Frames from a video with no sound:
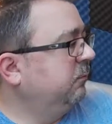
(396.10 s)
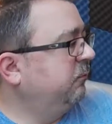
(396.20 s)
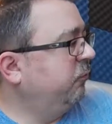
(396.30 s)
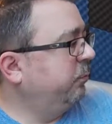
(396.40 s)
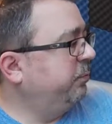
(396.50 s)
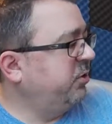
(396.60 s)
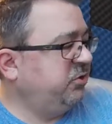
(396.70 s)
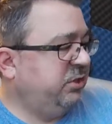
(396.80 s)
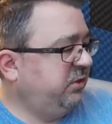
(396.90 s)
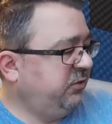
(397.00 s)
For
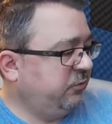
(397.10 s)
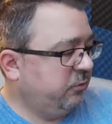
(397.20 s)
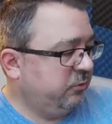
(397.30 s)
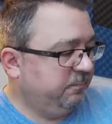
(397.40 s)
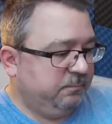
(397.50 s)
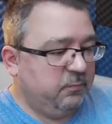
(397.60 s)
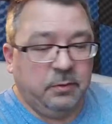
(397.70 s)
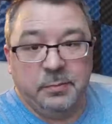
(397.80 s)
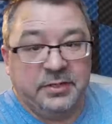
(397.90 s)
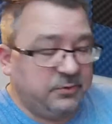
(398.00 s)
budget, these are
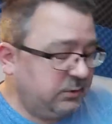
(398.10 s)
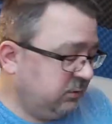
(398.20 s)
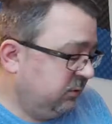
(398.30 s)
amazing.